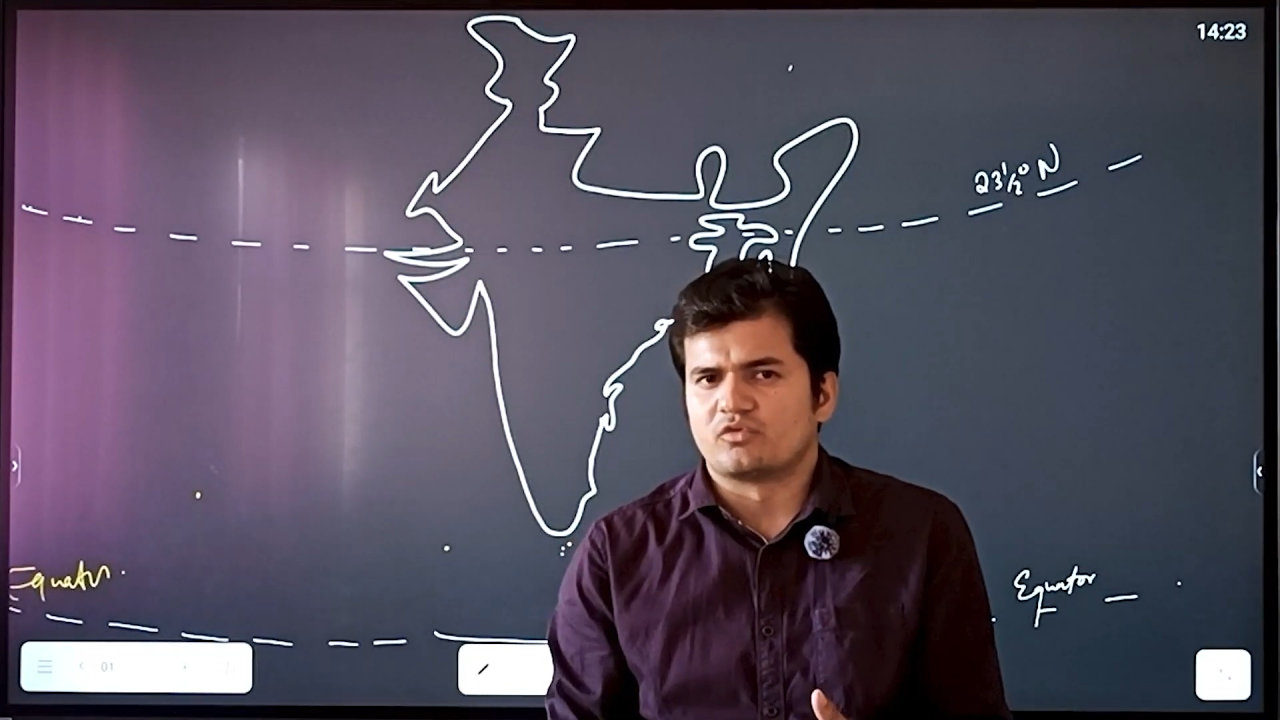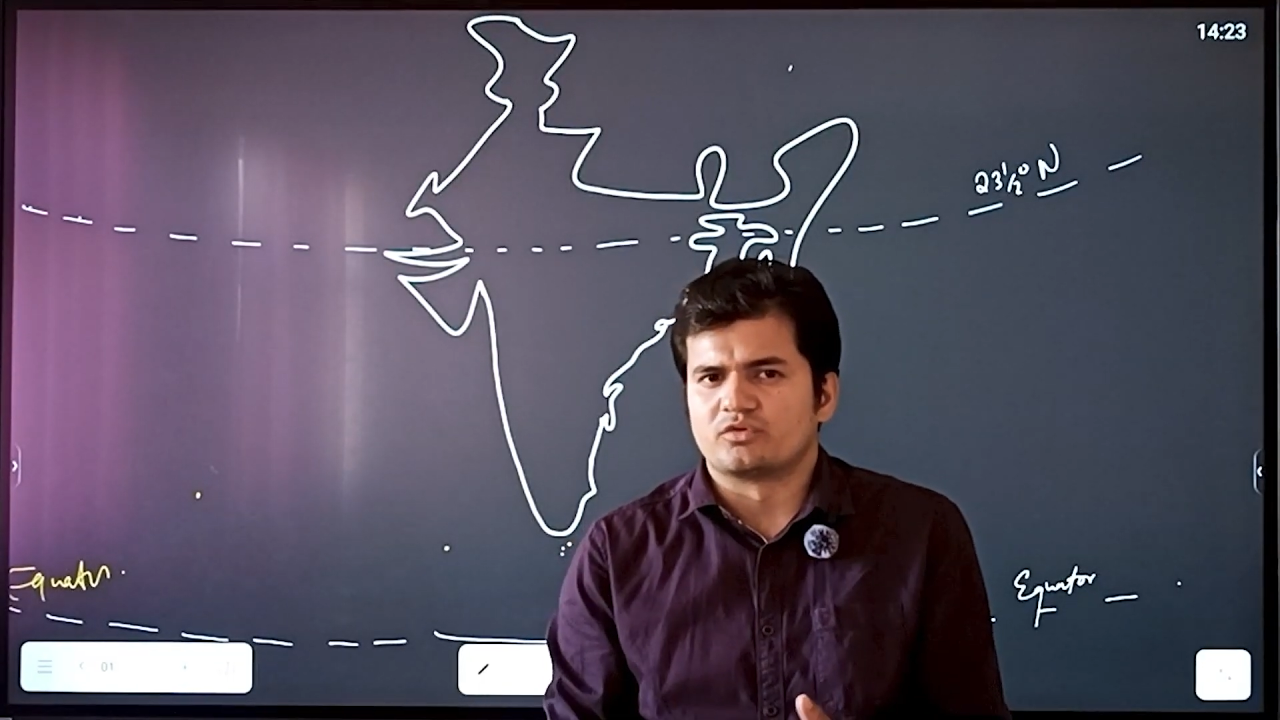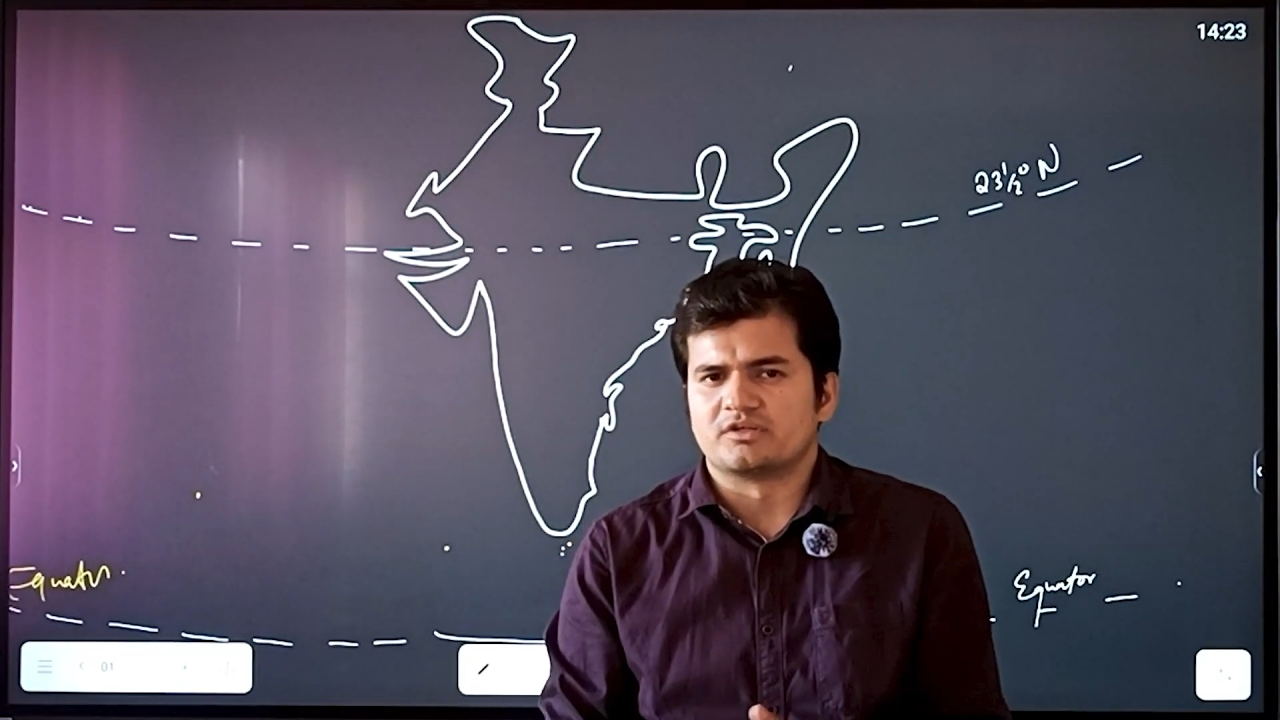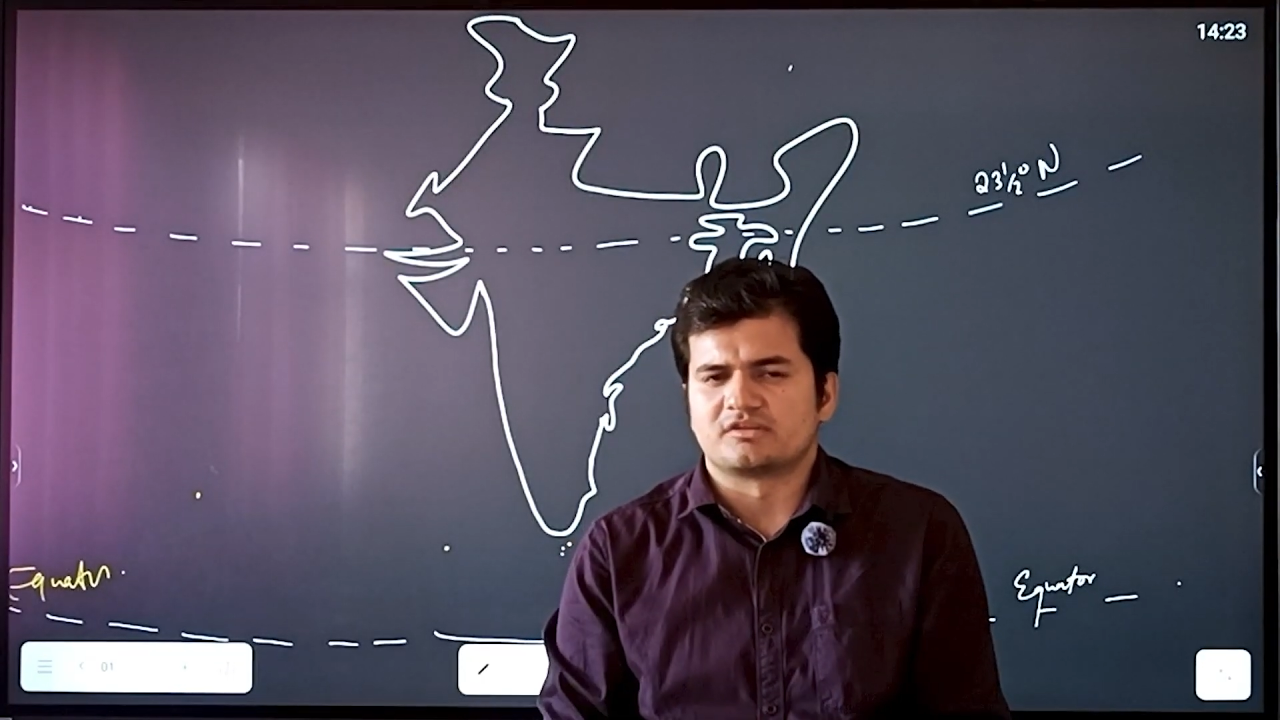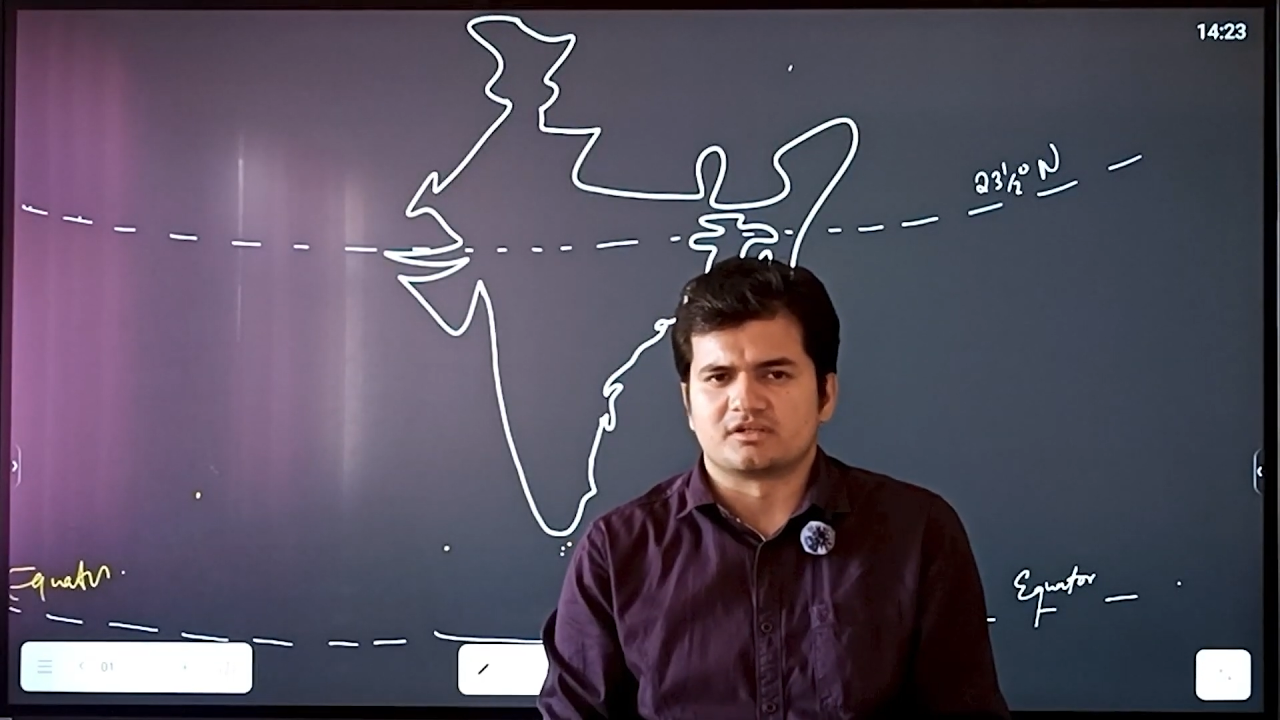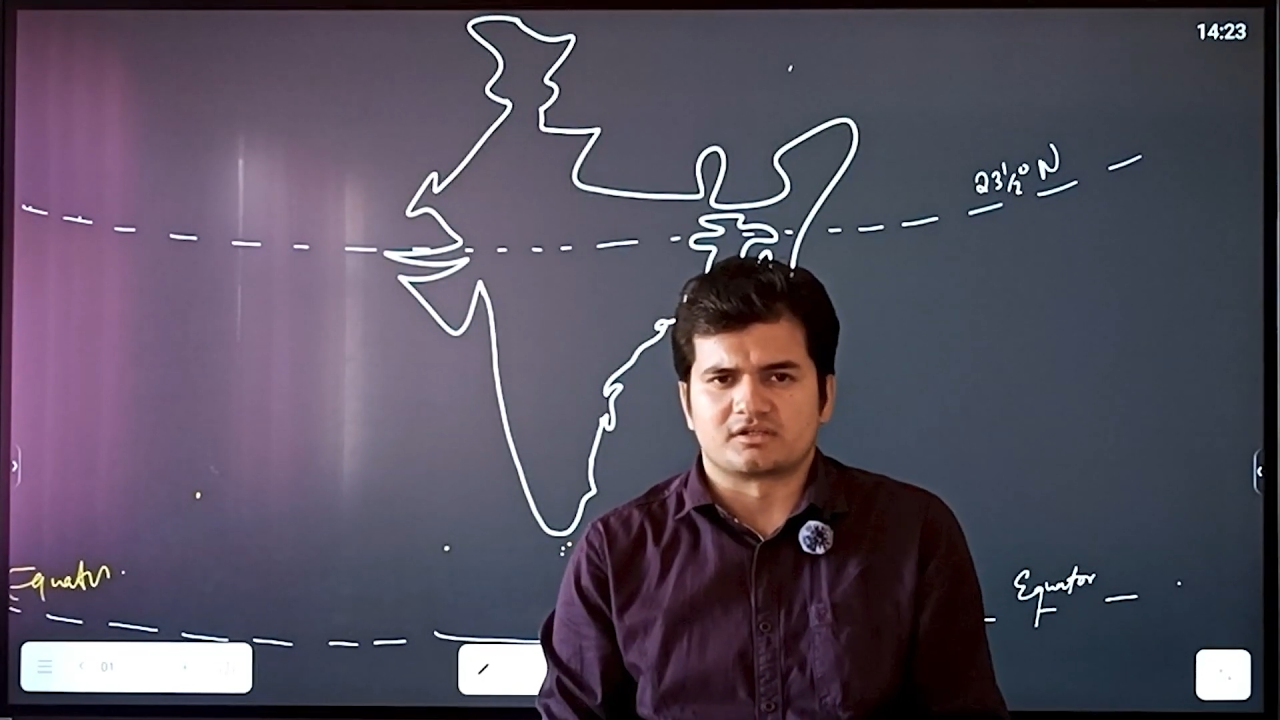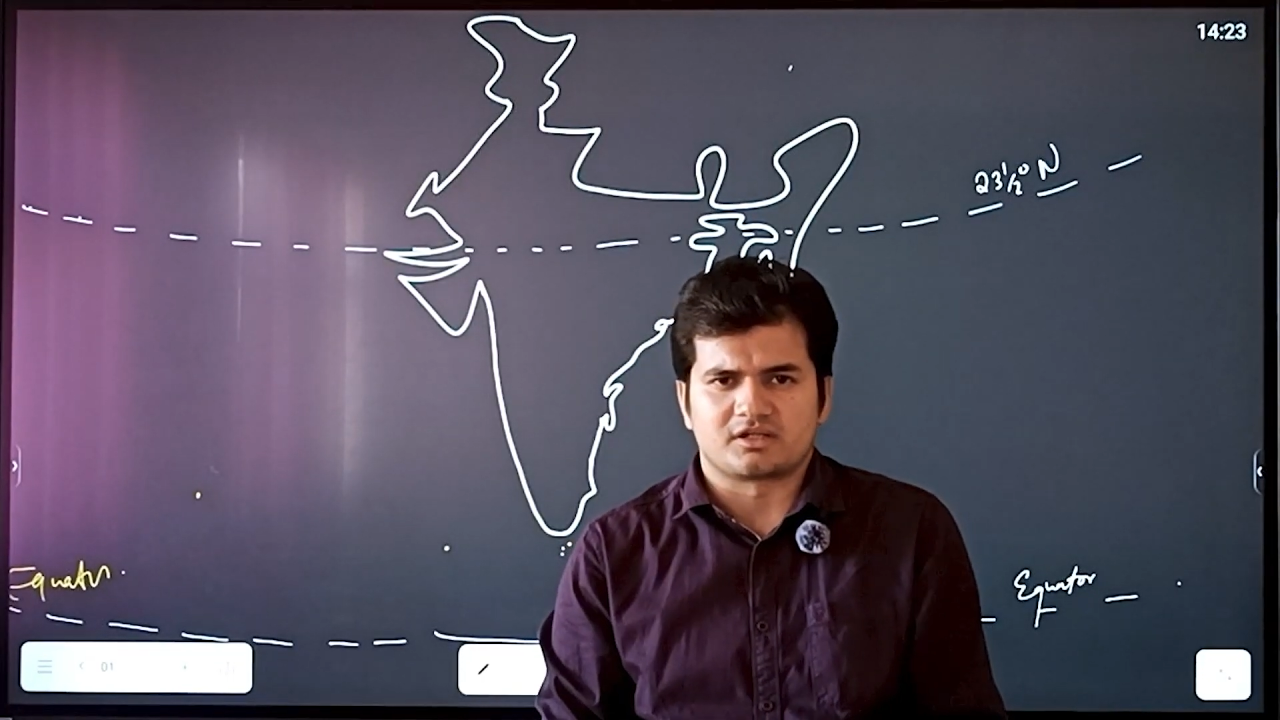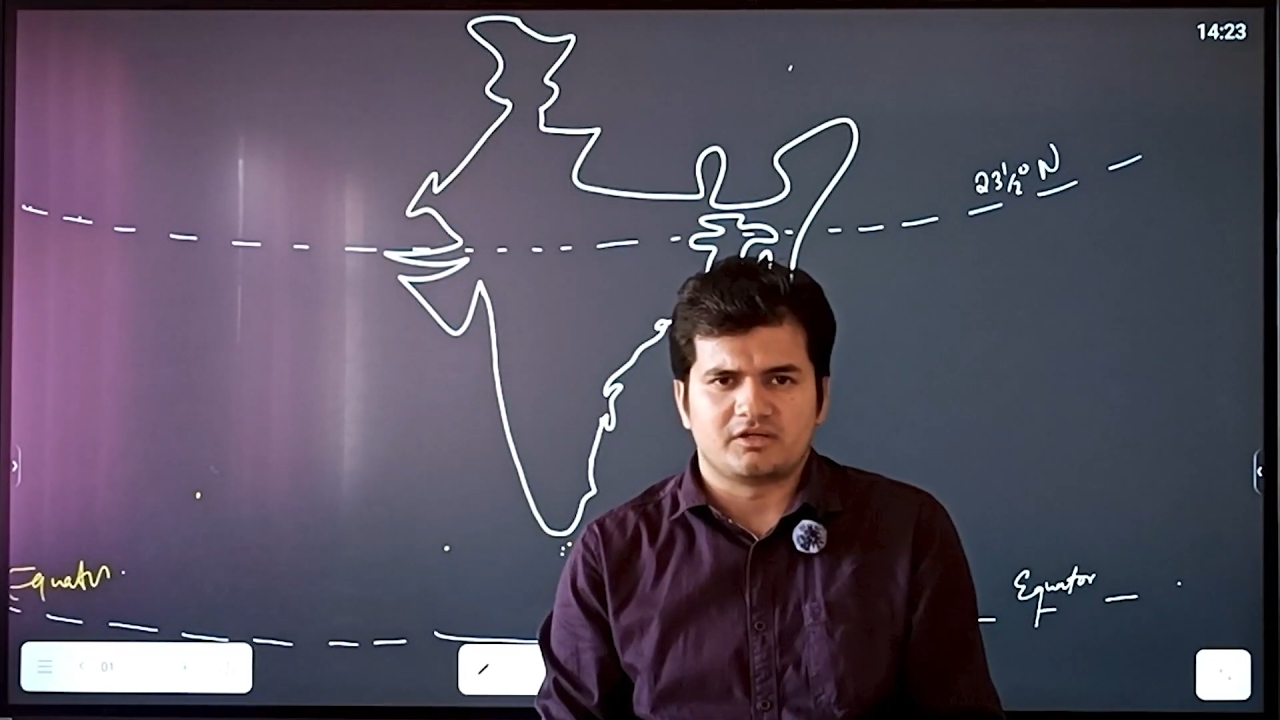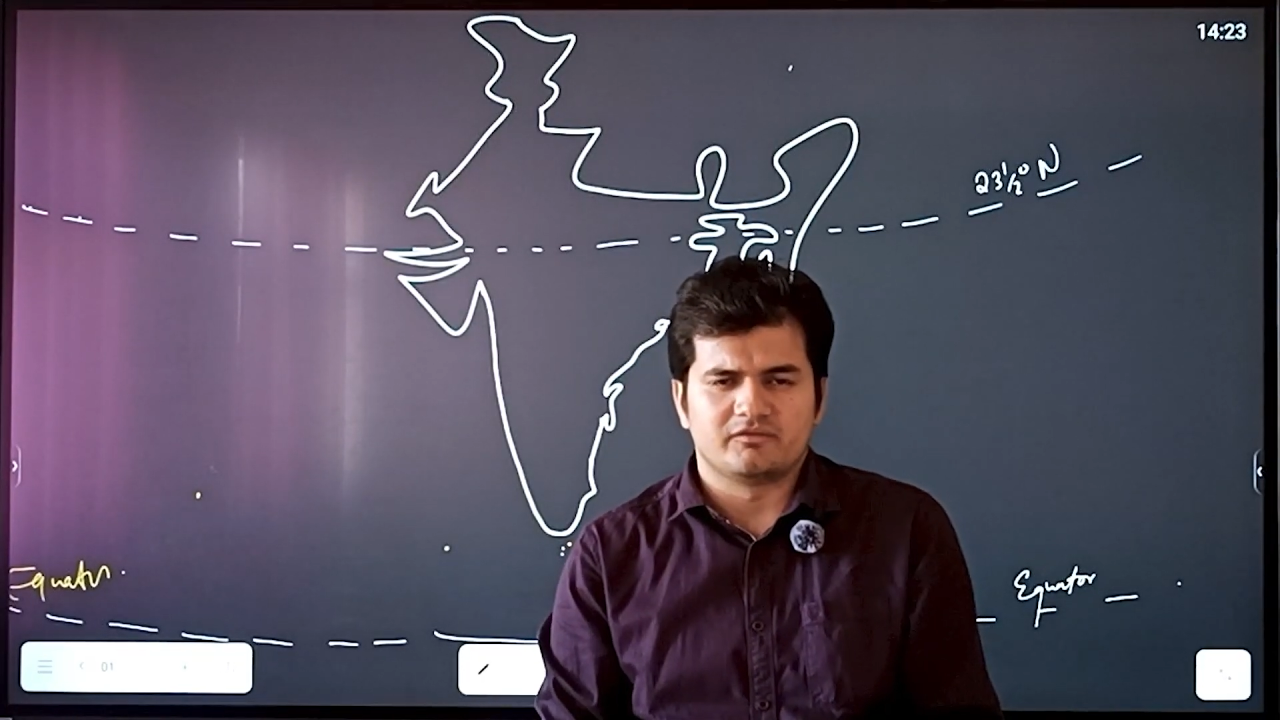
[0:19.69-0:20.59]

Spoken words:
for this year.